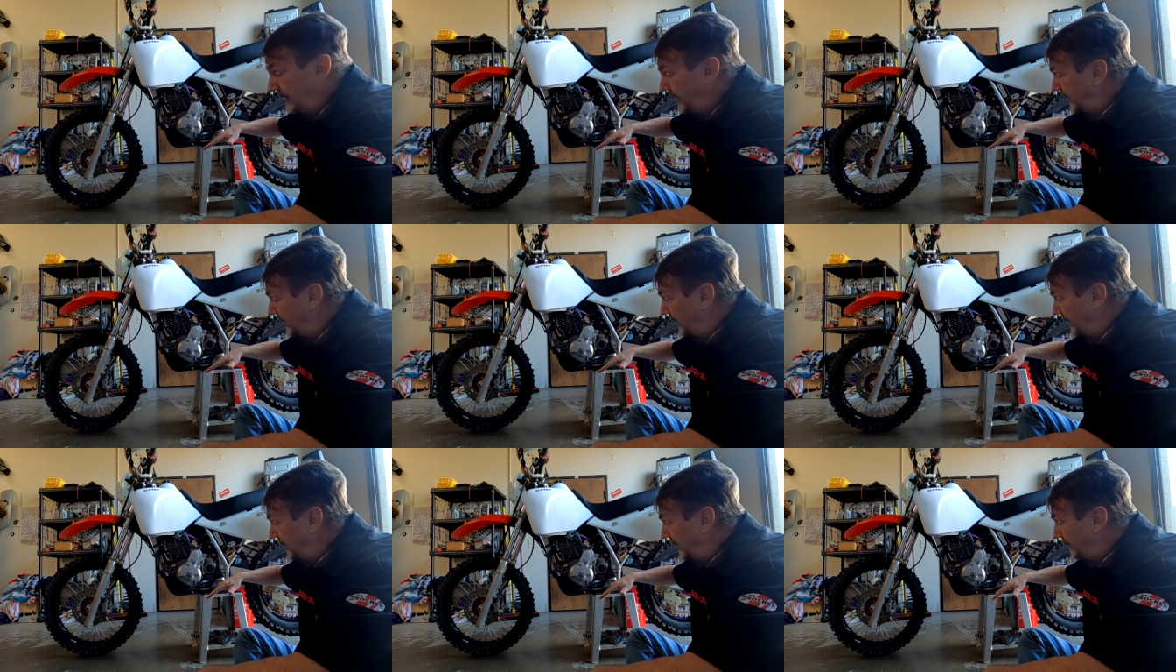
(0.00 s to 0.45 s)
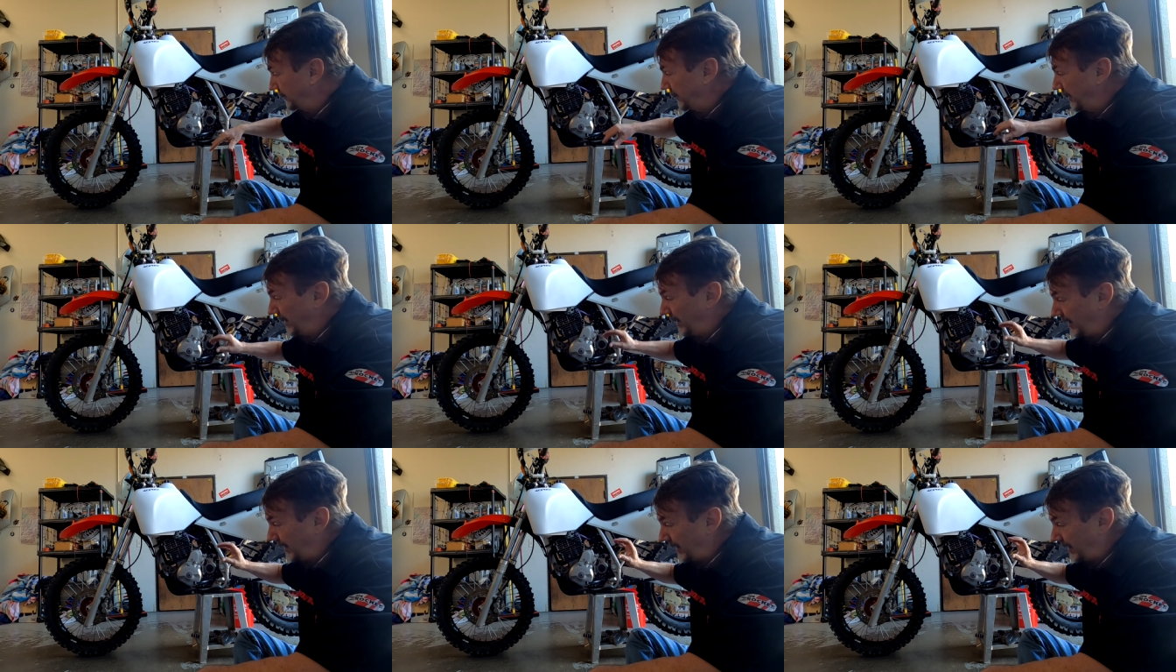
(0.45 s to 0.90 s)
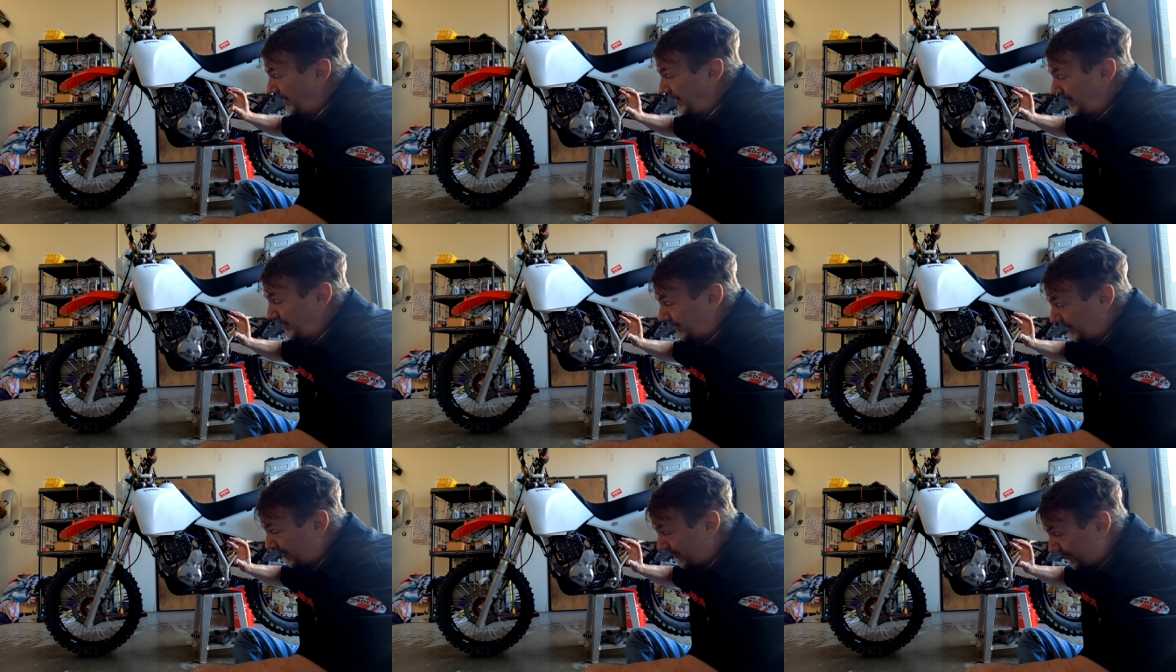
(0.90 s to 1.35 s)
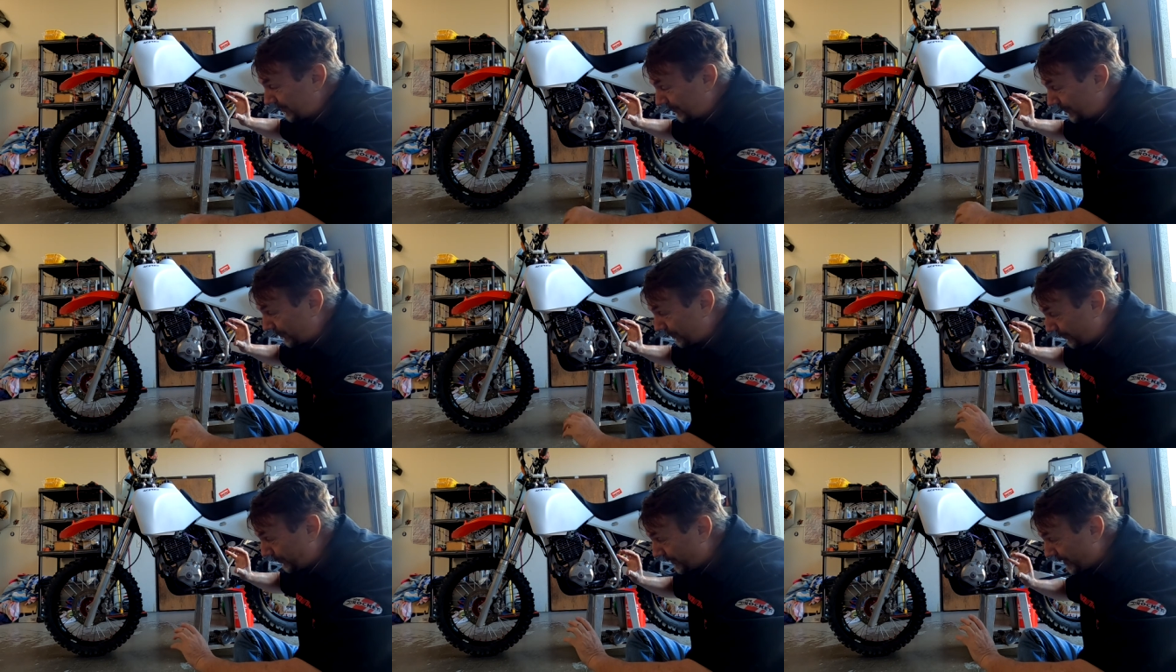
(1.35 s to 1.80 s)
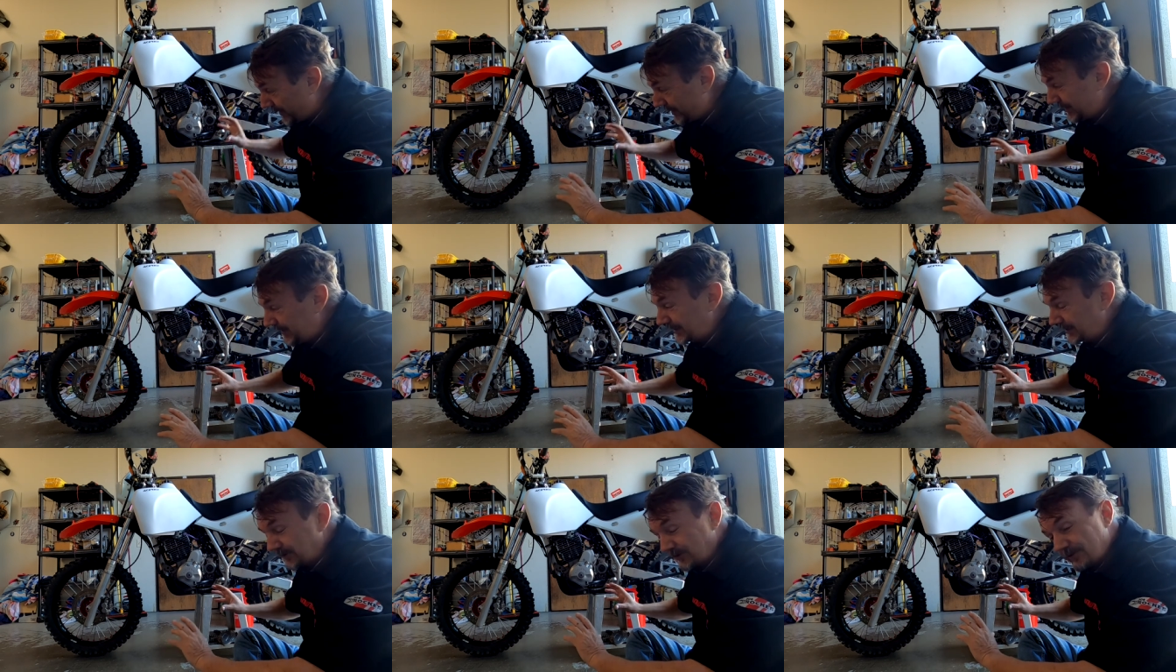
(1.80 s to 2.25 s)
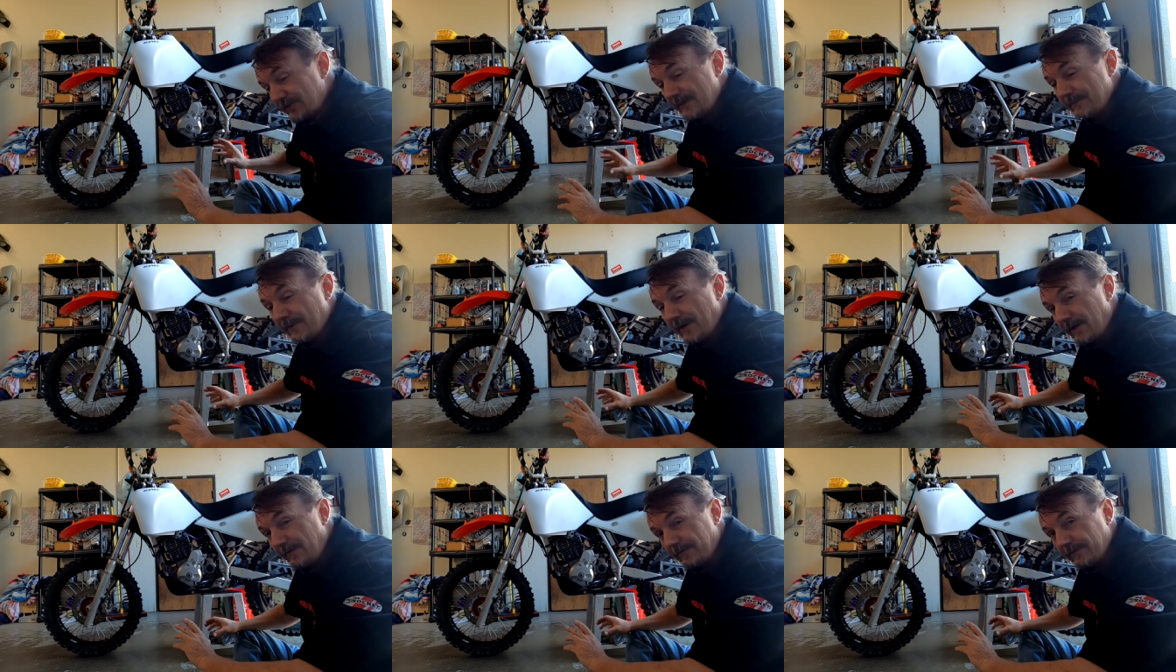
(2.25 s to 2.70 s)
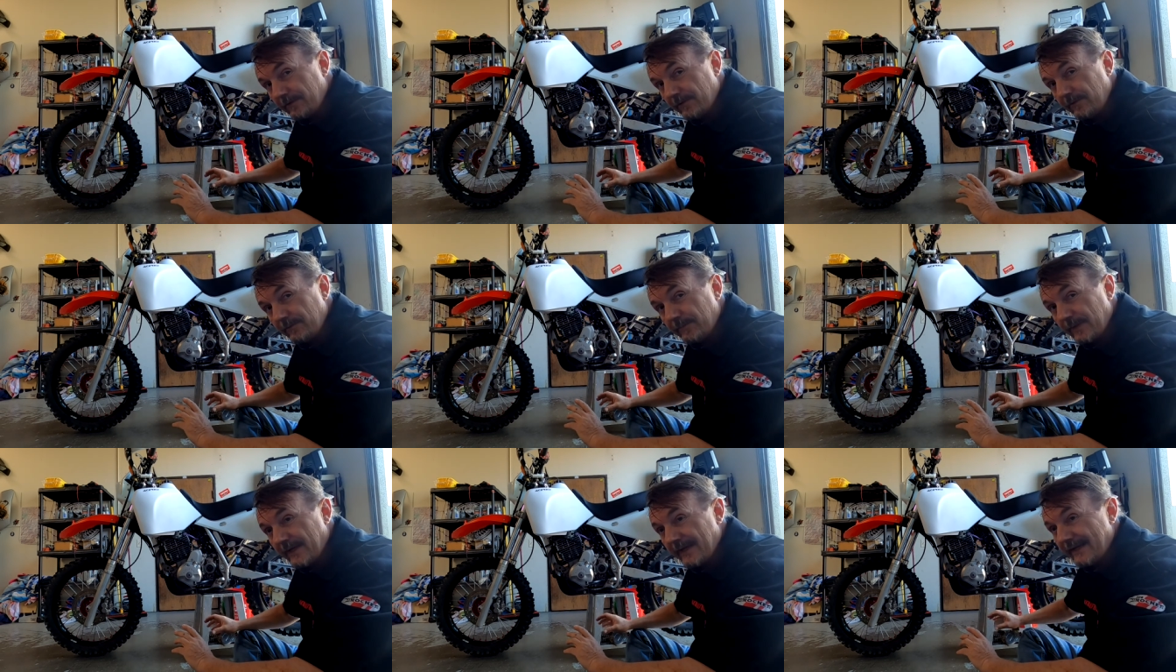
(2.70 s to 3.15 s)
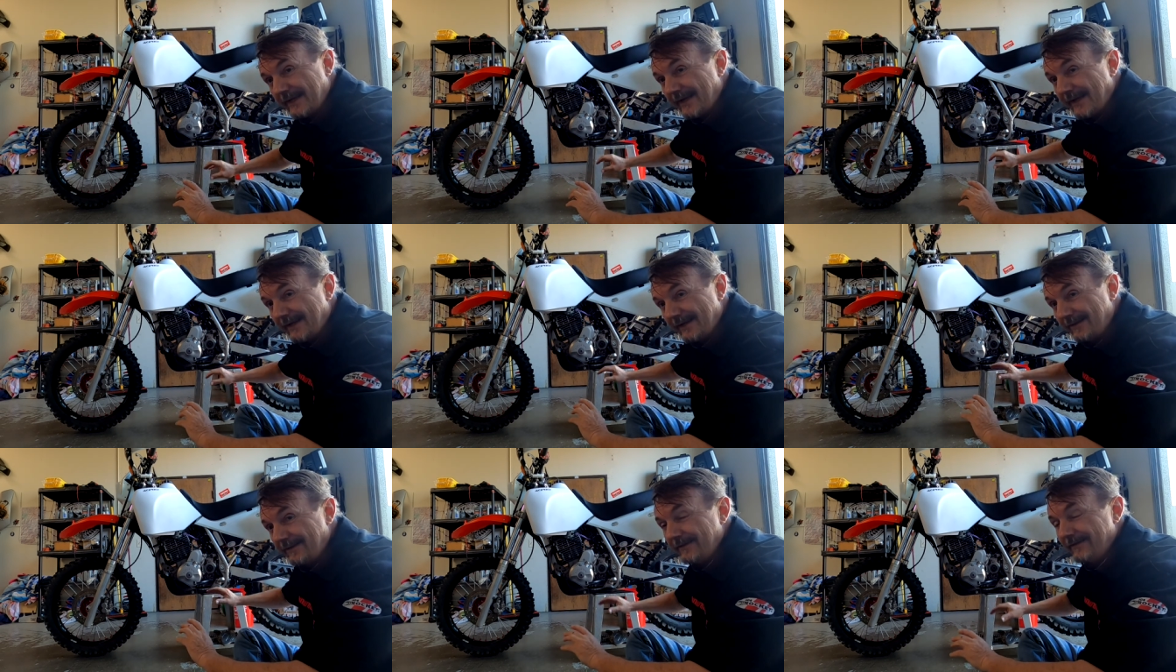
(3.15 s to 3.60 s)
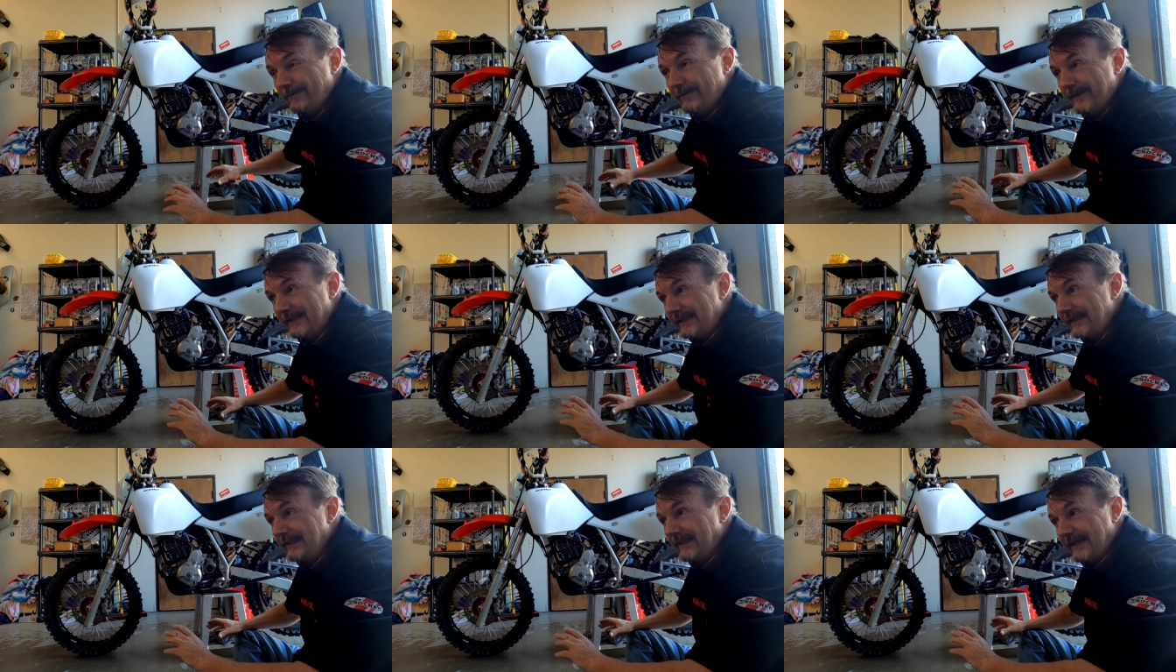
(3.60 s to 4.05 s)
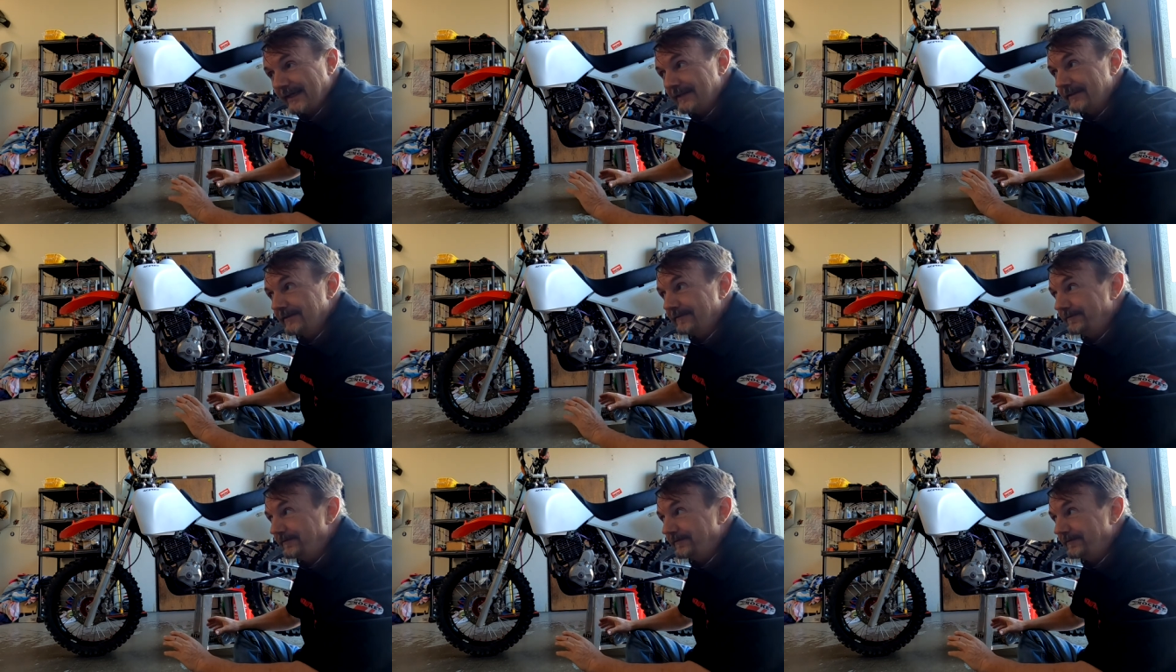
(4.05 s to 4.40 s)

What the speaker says: On a really extreme off-road bike, I don't really like